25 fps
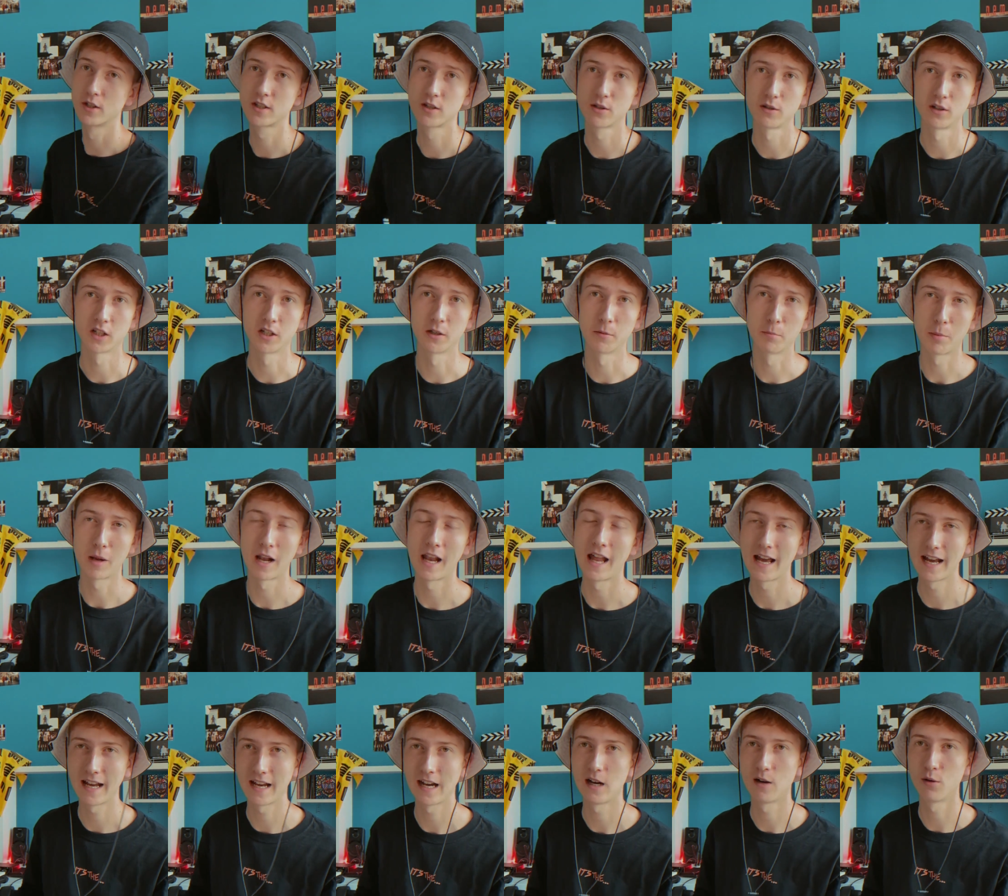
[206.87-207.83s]
so I could
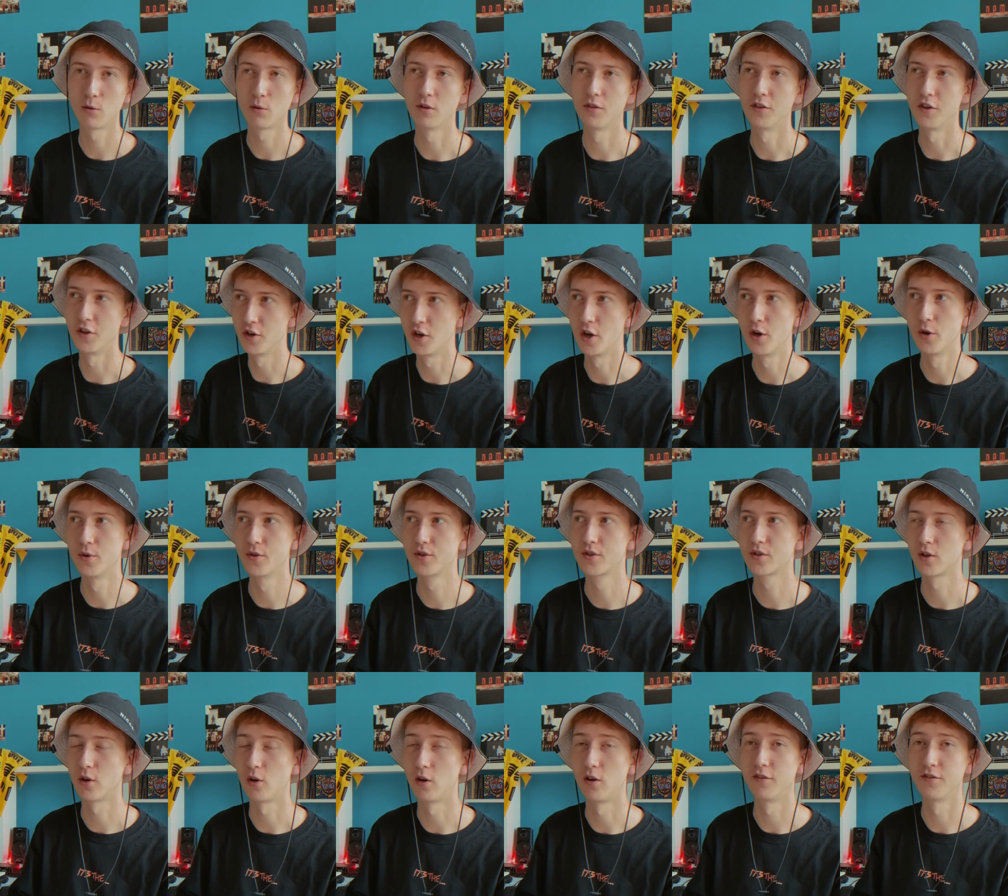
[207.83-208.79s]
play out the
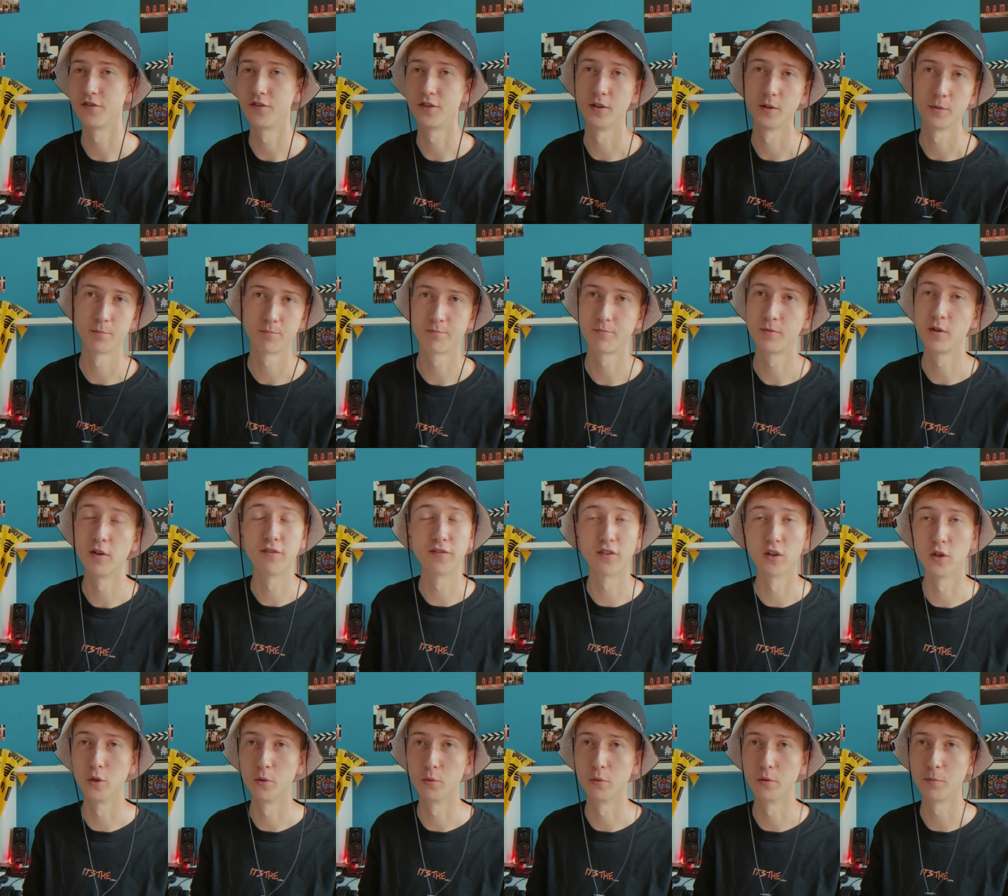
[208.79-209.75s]
notes of the
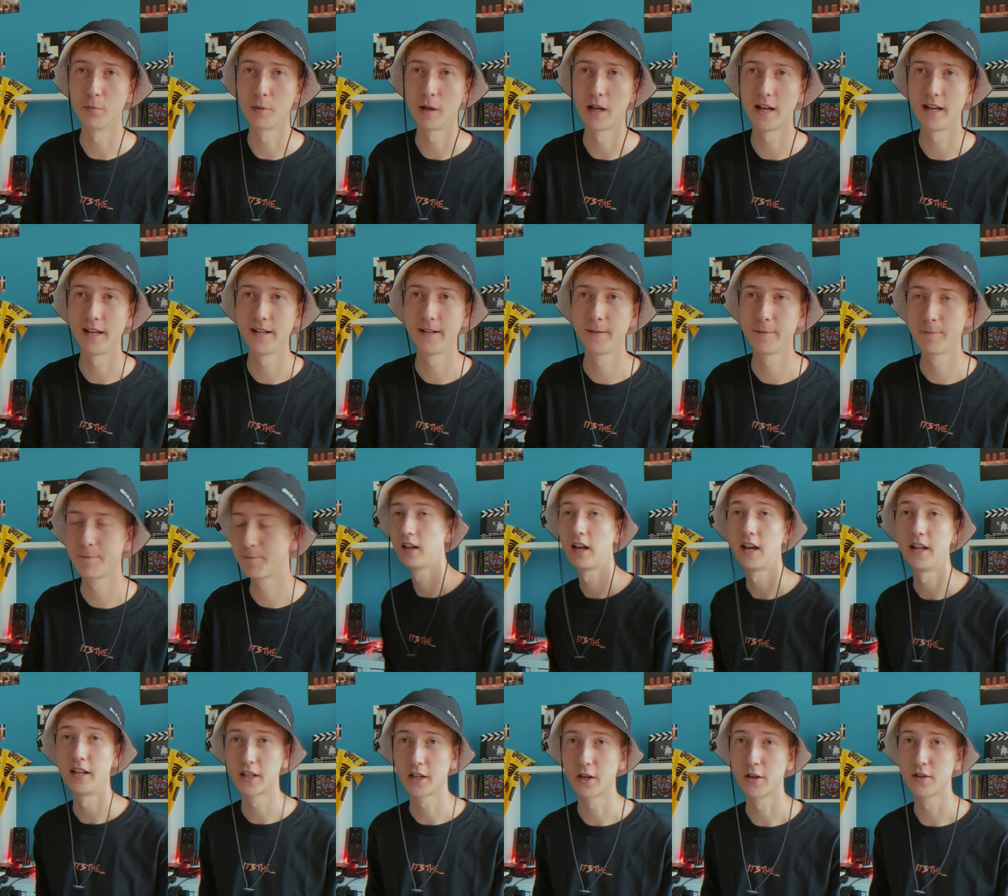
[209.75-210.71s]
flute would play.
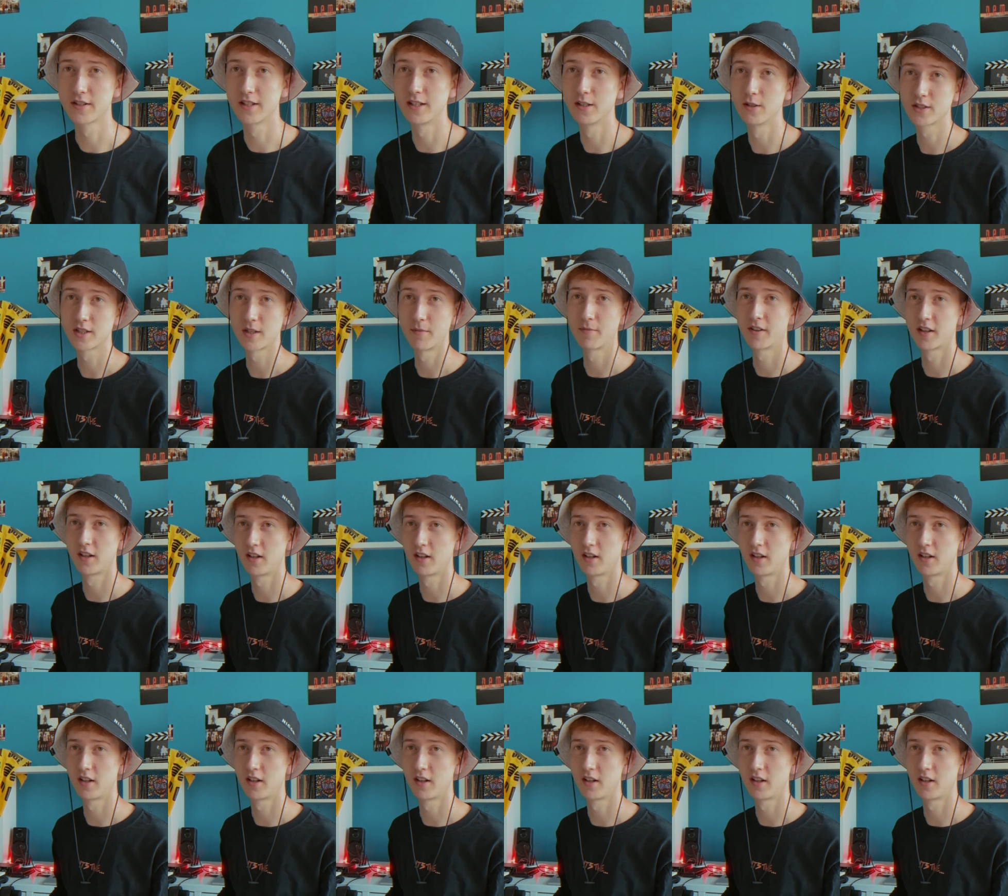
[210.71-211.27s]
And it goes a little something